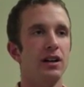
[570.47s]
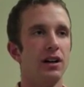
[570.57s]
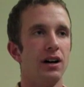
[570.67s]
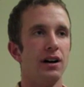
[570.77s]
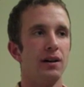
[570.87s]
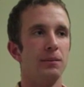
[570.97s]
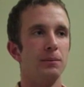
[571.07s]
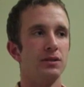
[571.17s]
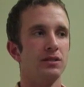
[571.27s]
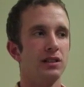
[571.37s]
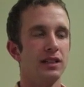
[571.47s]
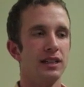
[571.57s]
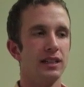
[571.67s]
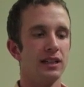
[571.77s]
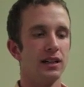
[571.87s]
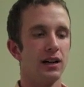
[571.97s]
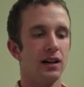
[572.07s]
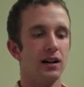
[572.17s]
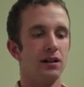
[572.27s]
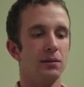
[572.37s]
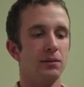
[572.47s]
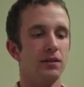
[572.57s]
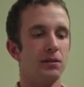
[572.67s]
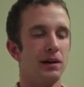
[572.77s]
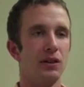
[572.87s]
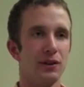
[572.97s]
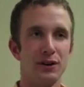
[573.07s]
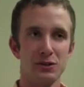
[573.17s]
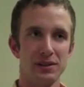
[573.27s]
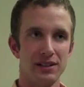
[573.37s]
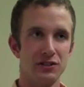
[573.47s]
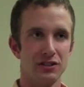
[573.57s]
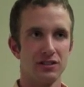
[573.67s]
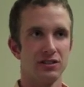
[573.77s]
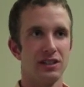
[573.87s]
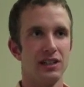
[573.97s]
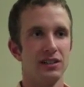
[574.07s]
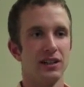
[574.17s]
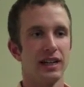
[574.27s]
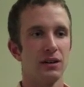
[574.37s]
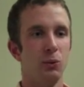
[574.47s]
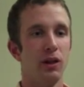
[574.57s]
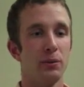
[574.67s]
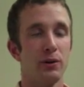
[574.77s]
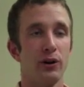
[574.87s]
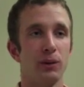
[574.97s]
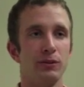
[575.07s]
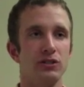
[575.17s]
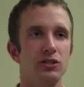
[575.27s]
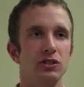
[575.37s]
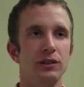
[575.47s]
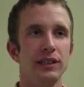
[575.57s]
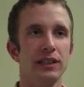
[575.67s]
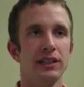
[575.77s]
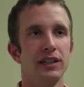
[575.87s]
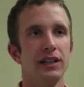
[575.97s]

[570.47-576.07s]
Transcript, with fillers: um, seeing um, the malnourishment and just seeing like what the program was doing